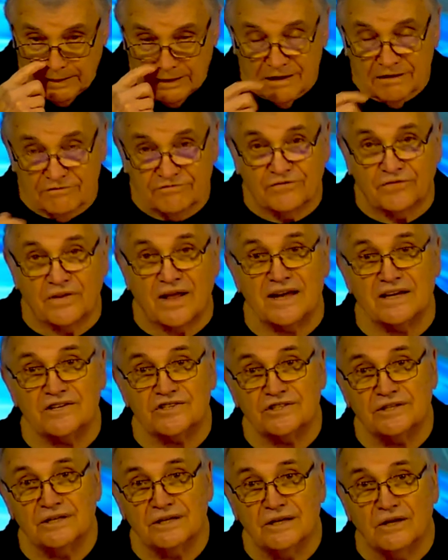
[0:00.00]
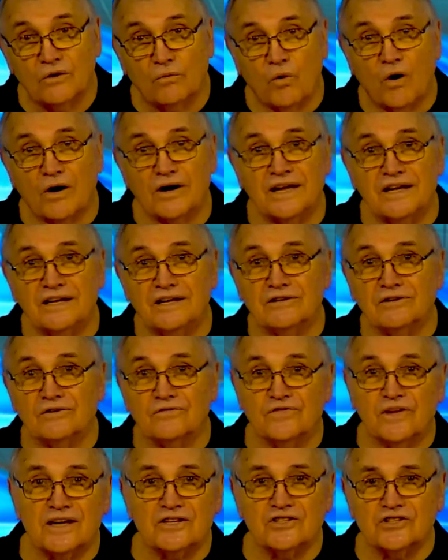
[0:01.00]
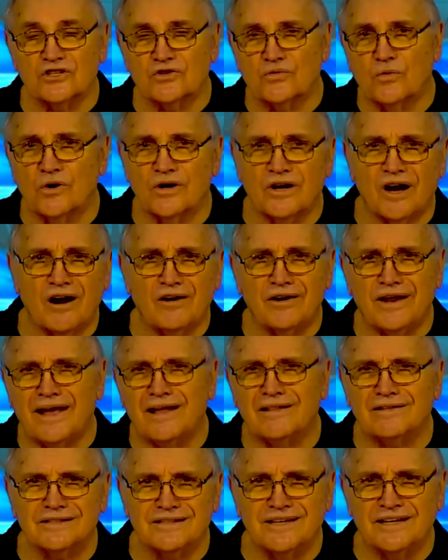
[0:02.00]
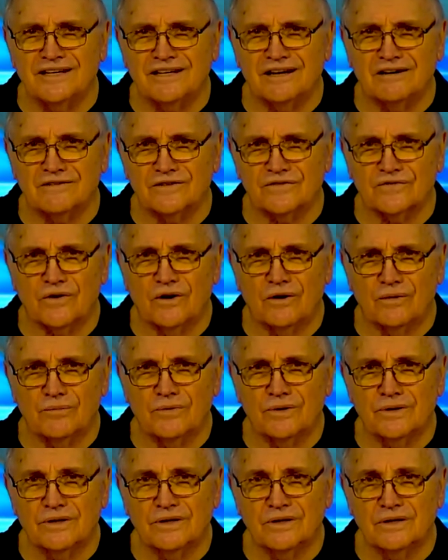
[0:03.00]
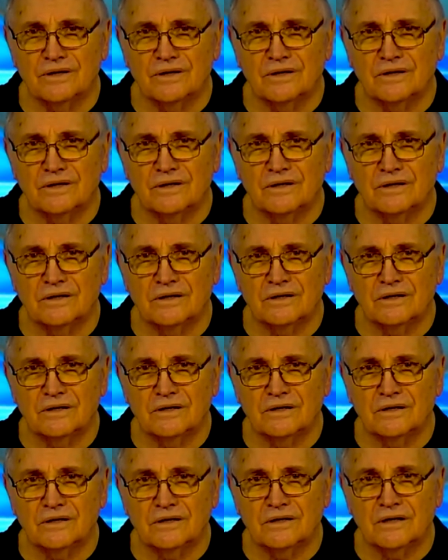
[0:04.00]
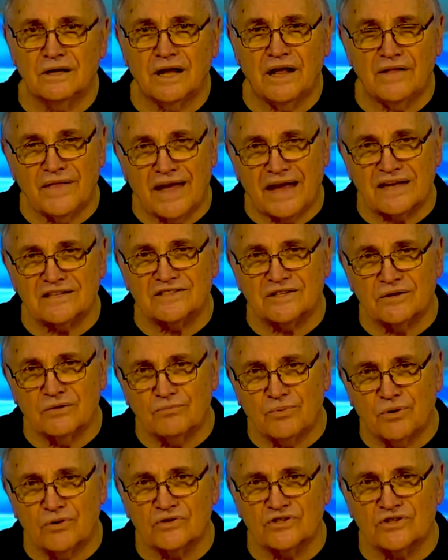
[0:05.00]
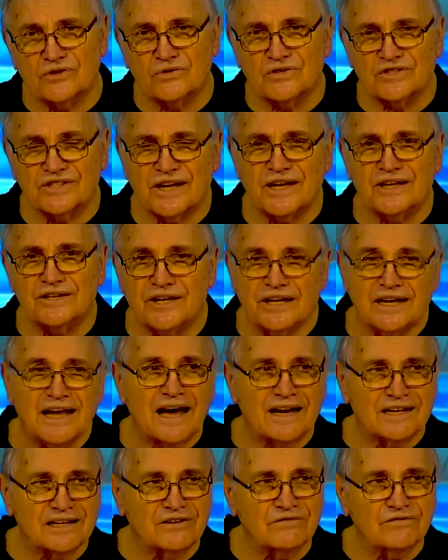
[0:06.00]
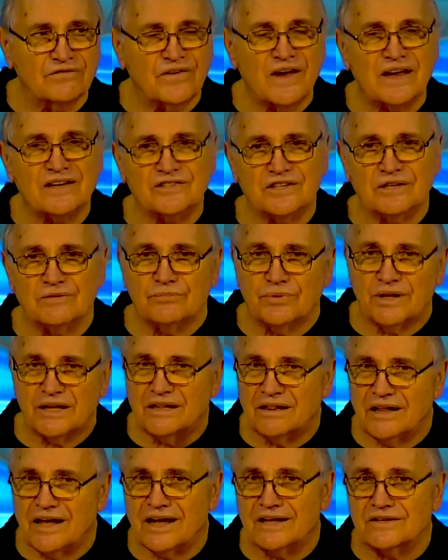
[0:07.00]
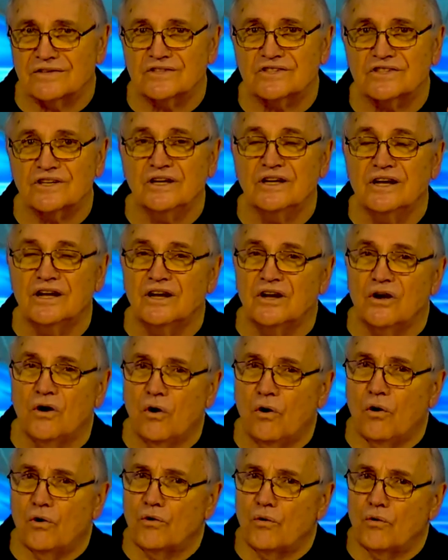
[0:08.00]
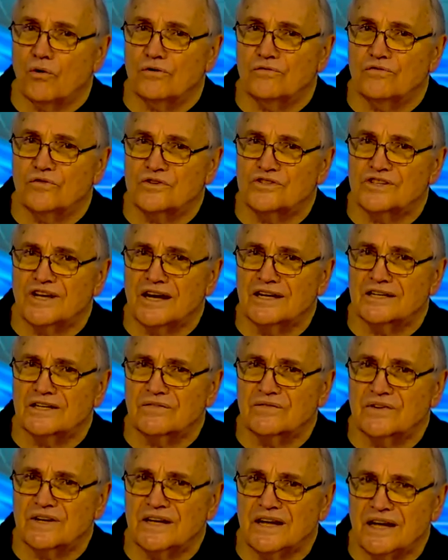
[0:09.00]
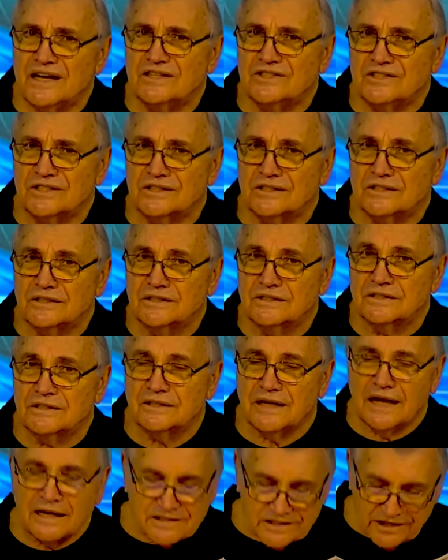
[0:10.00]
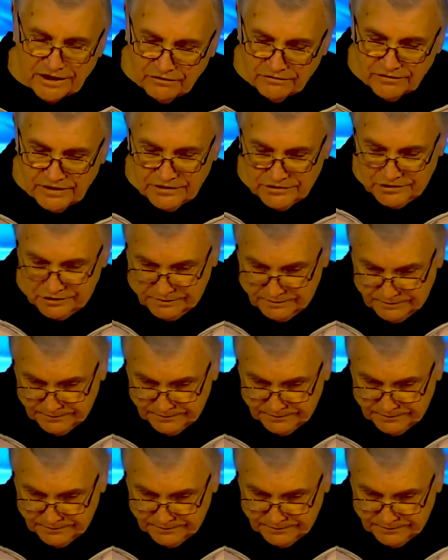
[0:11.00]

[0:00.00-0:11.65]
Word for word: Flesh, walking in the flesh is where carnality comes from. And that's personal sin. You got to confess it, be cleansed in order for sanctification, not salvation.